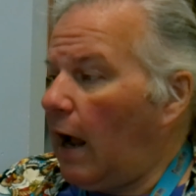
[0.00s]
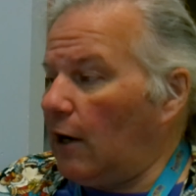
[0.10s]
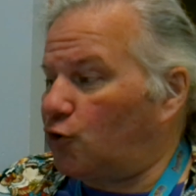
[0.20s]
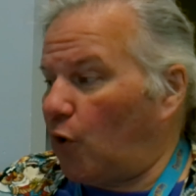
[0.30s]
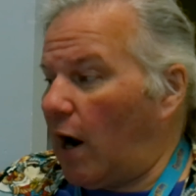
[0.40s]

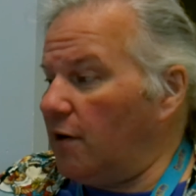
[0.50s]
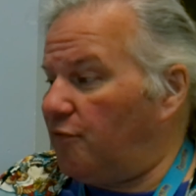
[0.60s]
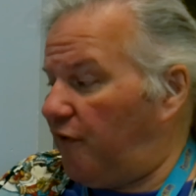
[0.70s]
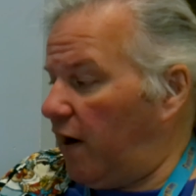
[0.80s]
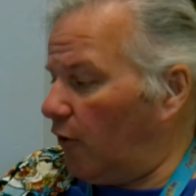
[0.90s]
I tried
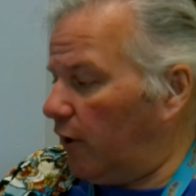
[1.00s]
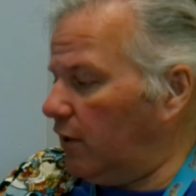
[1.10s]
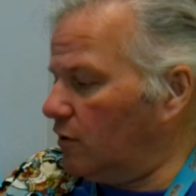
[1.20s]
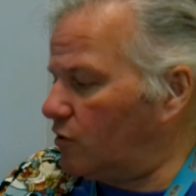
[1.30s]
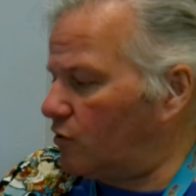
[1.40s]

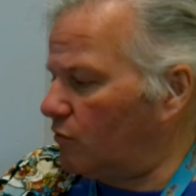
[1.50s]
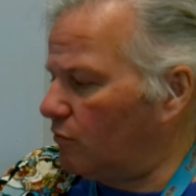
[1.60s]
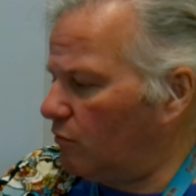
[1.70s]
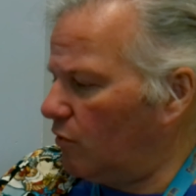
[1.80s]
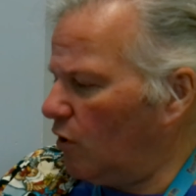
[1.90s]
fairies.
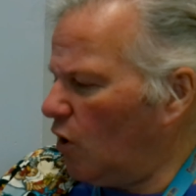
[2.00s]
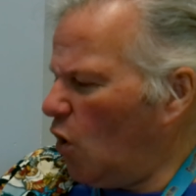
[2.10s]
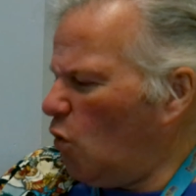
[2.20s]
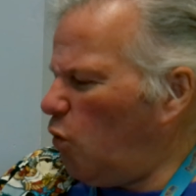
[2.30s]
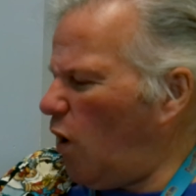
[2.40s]

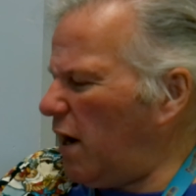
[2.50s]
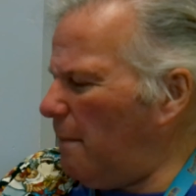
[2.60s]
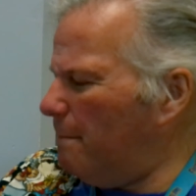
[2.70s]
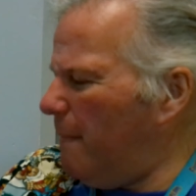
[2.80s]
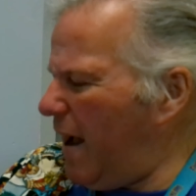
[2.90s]
What a
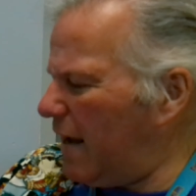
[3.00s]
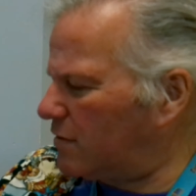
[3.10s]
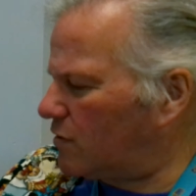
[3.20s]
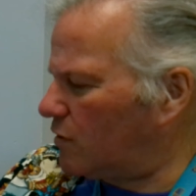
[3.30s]
mess.